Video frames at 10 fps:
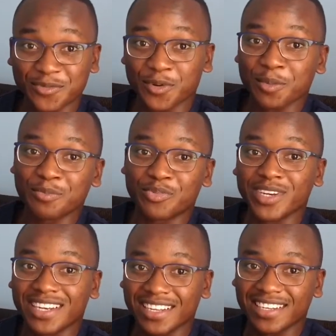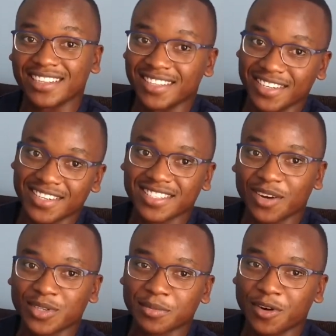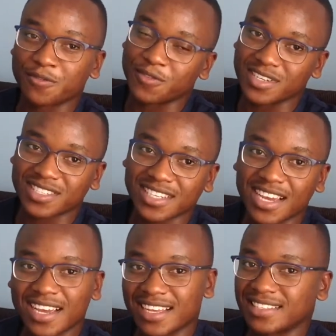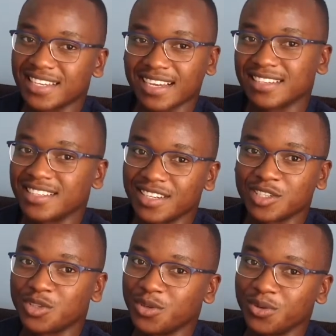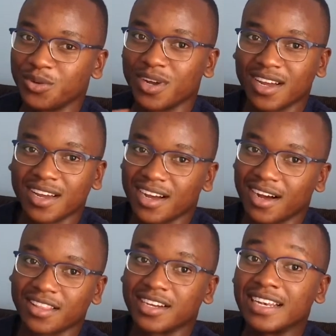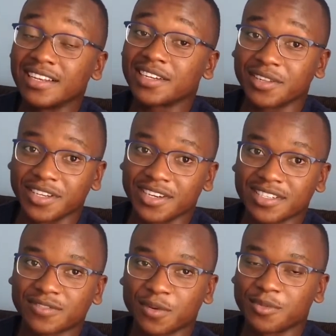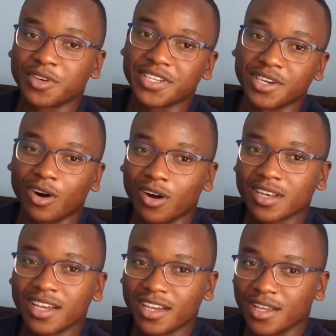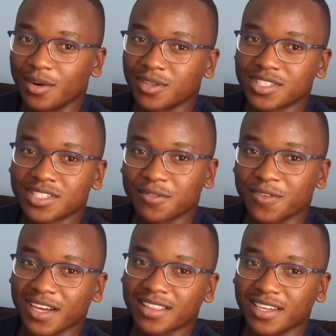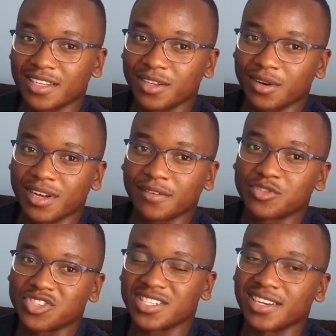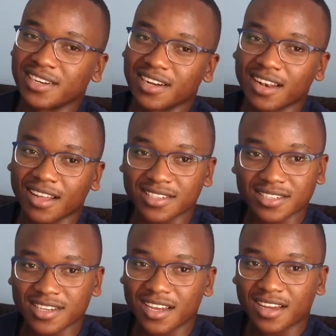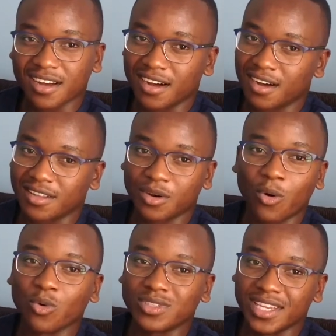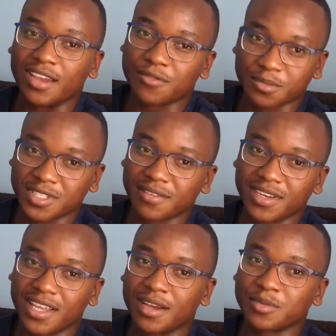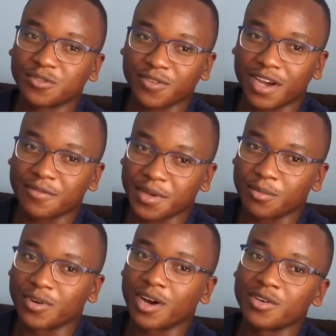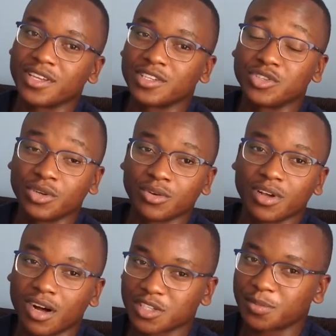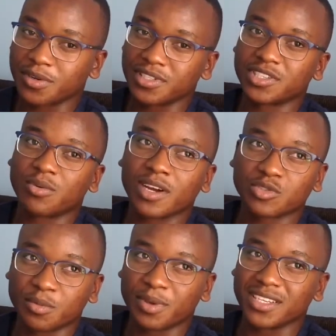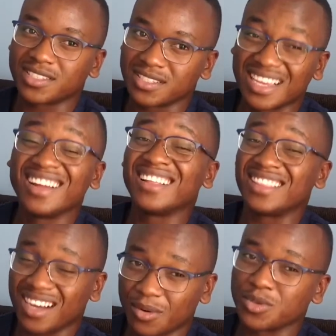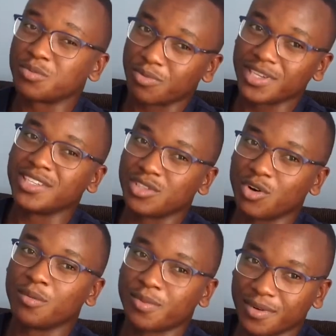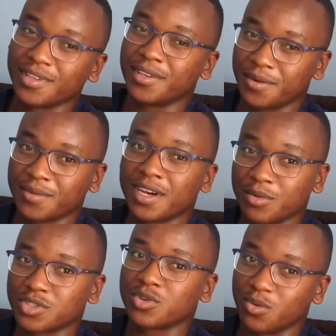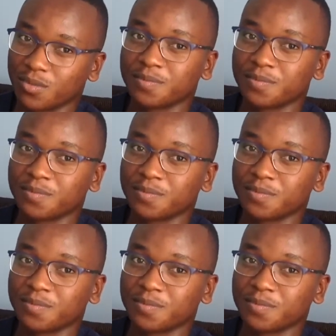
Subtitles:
from preclinical years, that was about first and second year, to the clinical years from third year on. You know, just the fact that you don't have to sit in a class the whole day from 7 a.m. to 5 anymore. Now you get to go to the hospital, interact with patients. That was pretty dope, you know, that was cool.